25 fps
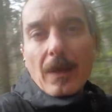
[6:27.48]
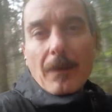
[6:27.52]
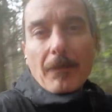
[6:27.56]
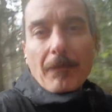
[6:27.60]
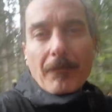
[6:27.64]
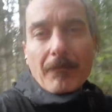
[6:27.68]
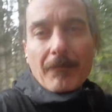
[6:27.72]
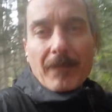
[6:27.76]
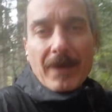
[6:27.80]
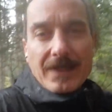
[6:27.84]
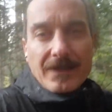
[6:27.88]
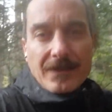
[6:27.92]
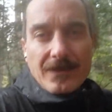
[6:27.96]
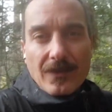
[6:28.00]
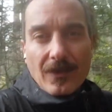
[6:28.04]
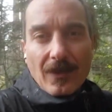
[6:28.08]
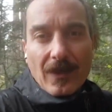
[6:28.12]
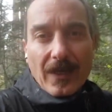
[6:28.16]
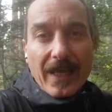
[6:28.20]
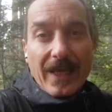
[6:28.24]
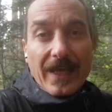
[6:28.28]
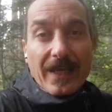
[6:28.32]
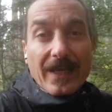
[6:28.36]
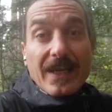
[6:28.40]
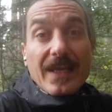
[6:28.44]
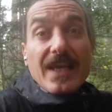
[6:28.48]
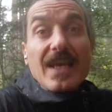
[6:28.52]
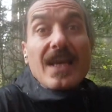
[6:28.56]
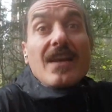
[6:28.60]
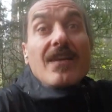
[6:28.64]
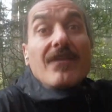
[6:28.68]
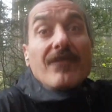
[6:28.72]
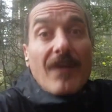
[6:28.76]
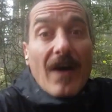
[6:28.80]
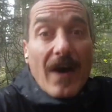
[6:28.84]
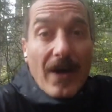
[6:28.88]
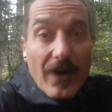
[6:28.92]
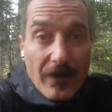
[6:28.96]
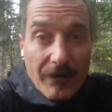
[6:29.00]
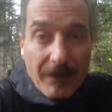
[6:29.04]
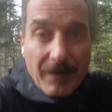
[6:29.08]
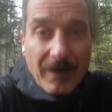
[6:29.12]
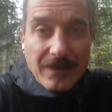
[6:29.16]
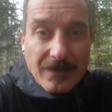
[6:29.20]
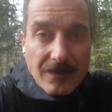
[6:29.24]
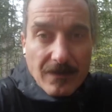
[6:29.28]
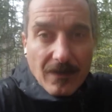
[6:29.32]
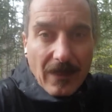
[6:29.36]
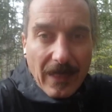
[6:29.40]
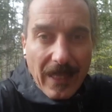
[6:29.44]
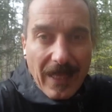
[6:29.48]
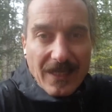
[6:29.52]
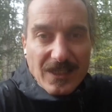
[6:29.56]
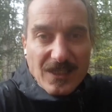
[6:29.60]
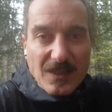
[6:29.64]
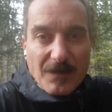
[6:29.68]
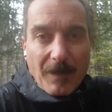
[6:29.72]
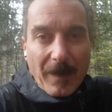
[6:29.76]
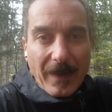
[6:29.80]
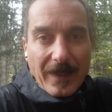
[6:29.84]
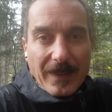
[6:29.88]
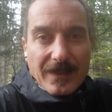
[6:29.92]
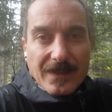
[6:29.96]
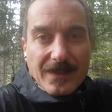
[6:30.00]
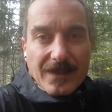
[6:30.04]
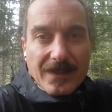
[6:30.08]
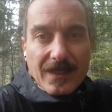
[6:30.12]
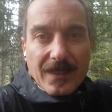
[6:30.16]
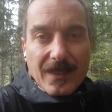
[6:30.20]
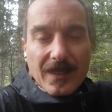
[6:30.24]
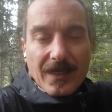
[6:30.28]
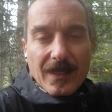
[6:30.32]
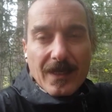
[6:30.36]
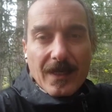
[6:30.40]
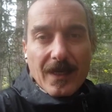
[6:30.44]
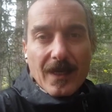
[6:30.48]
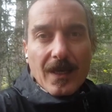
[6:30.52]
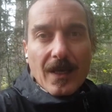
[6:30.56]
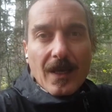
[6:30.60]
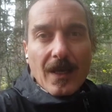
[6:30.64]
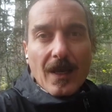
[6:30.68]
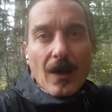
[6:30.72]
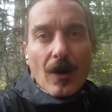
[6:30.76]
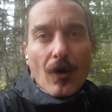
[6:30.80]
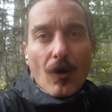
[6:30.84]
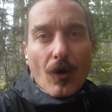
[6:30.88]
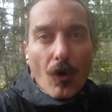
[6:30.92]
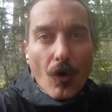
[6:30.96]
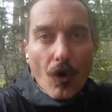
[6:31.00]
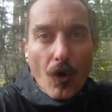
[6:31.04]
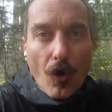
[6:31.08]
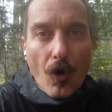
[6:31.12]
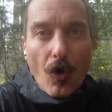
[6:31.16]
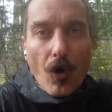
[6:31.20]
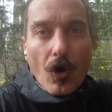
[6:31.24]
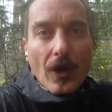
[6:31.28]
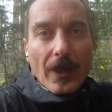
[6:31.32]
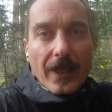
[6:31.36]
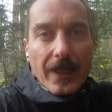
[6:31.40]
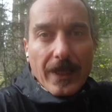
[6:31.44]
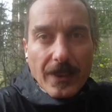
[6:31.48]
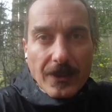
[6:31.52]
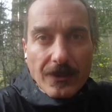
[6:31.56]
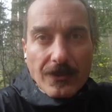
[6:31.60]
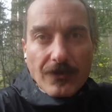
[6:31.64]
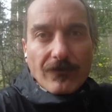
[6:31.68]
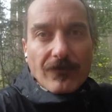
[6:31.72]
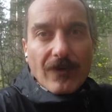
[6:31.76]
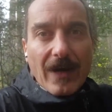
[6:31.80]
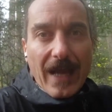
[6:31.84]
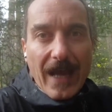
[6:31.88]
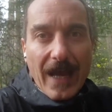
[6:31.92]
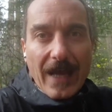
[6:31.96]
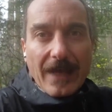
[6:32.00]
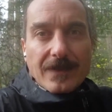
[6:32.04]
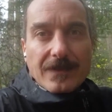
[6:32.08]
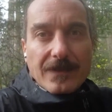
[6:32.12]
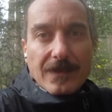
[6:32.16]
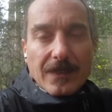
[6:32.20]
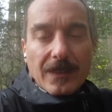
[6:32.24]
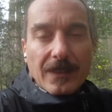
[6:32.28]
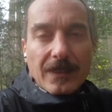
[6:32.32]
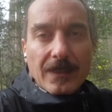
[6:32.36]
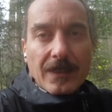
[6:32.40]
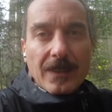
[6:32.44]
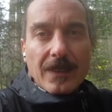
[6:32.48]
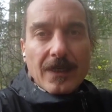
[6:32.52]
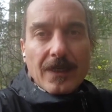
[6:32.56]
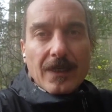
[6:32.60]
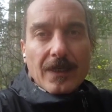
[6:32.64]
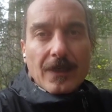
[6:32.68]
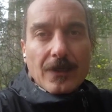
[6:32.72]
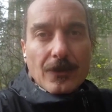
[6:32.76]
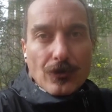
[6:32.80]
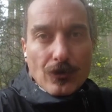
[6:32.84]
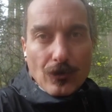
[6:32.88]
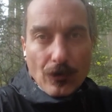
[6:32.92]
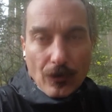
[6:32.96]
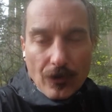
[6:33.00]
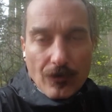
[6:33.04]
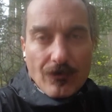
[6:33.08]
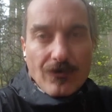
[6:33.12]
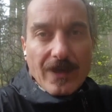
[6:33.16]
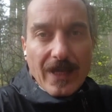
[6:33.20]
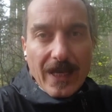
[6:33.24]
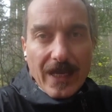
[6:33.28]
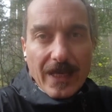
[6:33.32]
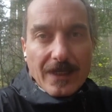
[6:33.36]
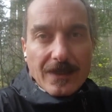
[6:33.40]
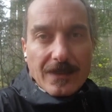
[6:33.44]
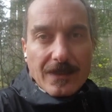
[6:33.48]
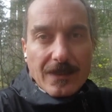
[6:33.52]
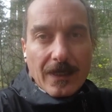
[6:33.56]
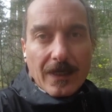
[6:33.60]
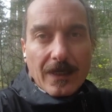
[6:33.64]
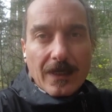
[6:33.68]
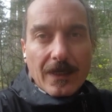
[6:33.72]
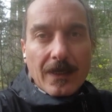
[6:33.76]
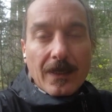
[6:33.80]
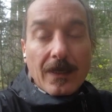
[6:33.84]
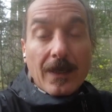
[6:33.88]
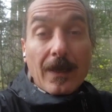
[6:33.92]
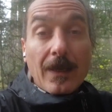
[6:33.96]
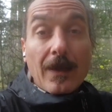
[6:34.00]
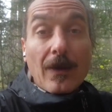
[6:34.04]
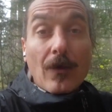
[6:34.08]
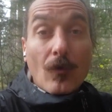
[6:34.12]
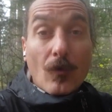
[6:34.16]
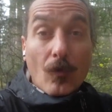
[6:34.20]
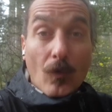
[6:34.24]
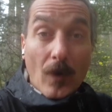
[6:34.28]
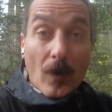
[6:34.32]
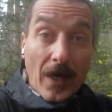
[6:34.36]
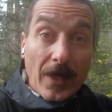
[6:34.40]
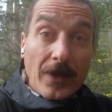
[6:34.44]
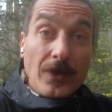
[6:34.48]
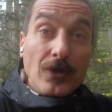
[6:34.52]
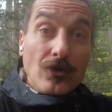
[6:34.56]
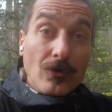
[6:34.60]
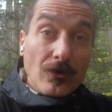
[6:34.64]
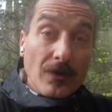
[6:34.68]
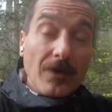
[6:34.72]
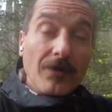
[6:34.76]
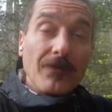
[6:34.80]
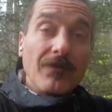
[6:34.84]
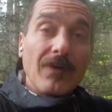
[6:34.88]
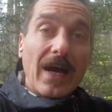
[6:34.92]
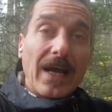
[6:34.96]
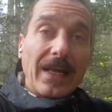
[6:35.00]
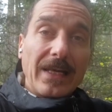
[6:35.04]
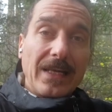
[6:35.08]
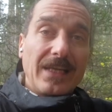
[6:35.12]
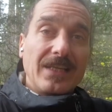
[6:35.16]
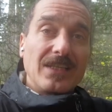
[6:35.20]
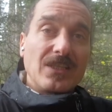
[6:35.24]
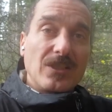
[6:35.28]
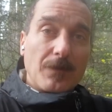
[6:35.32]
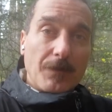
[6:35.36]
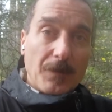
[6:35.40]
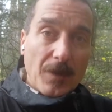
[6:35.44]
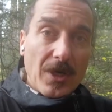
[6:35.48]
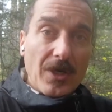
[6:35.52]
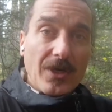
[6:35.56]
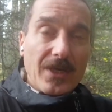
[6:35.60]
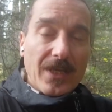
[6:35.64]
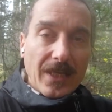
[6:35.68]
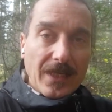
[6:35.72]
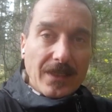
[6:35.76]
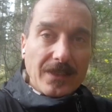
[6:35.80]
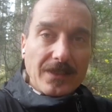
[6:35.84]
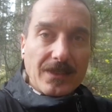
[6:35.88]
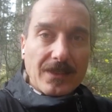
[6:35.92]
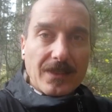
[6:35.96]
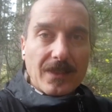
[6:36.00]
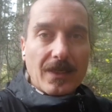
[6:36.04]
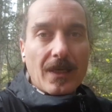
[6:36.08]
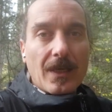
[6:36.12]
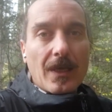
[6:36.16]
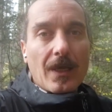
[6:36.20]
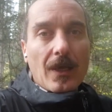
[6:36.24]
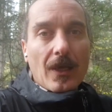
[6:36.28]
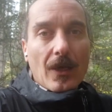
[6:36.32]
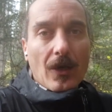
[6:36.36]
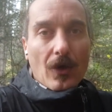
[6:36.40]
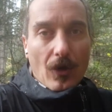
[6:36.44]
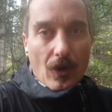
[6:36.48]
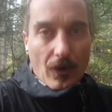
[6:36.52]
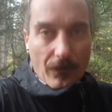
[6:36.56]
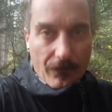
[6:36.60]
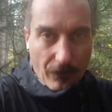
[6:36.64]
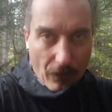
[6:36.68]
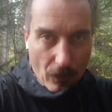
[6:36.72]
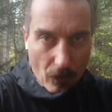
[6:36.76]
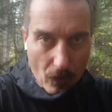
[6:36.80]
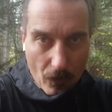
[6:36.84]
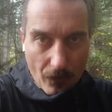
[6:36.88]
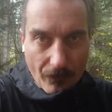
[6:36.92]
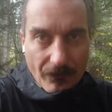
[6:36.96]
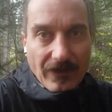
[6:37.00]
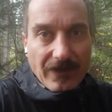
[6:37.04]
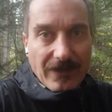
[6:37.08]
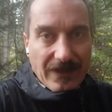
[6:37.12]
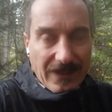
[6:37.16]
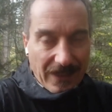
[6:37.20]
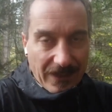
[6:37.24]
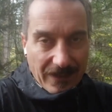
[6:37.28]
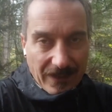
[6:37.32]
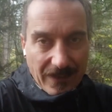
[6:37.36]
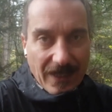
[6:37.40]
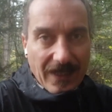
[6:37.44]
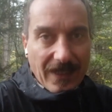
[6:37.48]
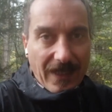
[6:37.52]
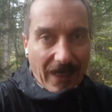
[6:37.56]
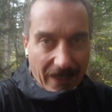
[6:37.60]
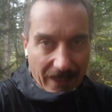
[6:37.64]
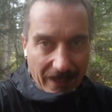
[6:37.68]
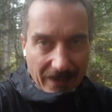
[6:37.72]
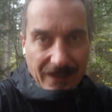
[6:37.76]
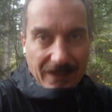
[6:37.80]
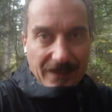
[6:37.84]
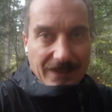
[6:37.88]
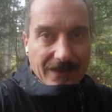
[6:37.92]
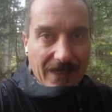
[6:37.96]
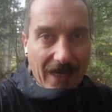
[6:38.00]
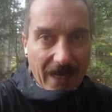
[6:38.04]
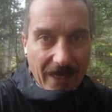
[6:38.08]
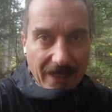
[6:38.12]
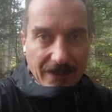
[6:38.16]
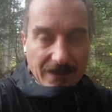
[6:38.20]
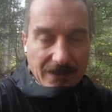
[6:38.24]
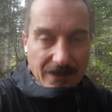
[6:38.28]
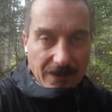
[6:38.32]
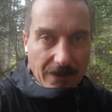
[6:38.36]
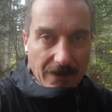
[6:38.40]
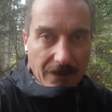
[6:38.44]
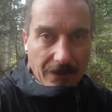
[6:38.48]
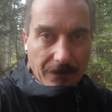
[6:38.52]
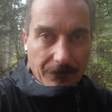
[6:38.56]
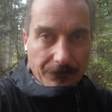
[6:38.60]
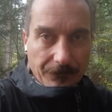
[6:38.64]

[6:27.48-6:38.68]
mental, and environmental aspects all interact to create one unified experience of overthinking and anxiety.